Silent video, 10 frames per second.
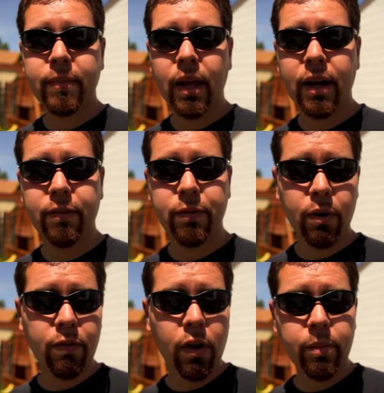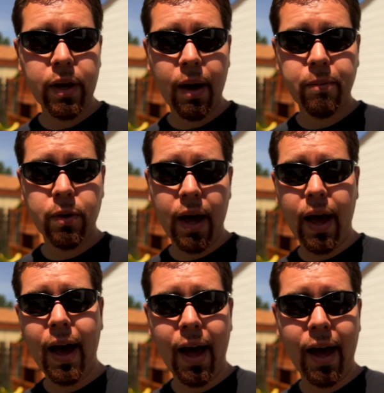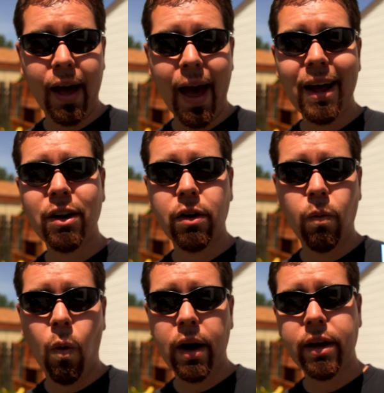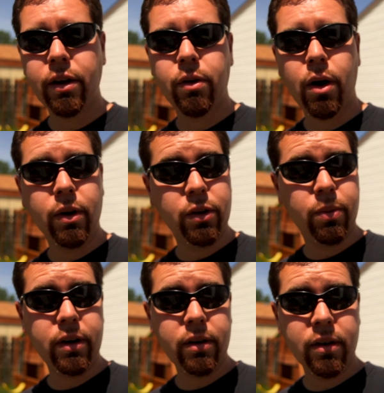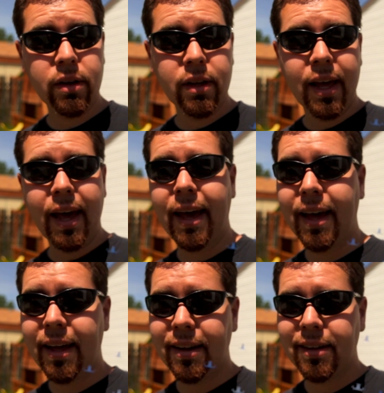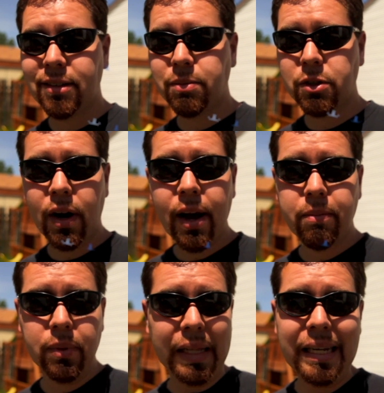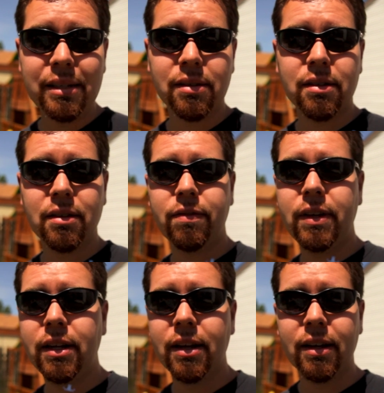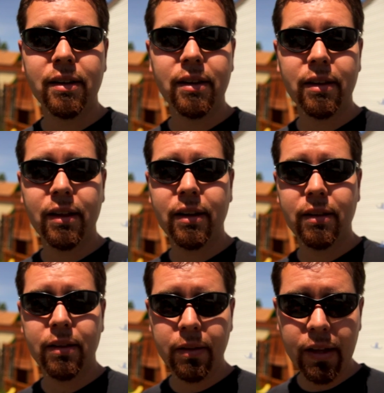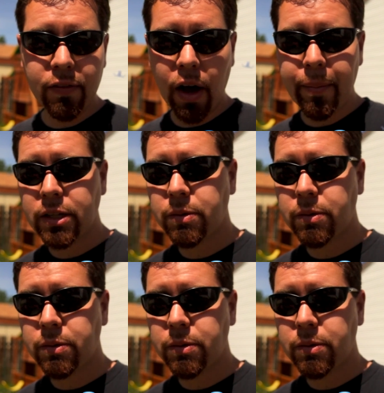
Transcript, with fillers: Uh, if you want to follow me, I'm uh, at Walking Crow on Twitter, and uh, subscribe please to the feed uh, and leave comments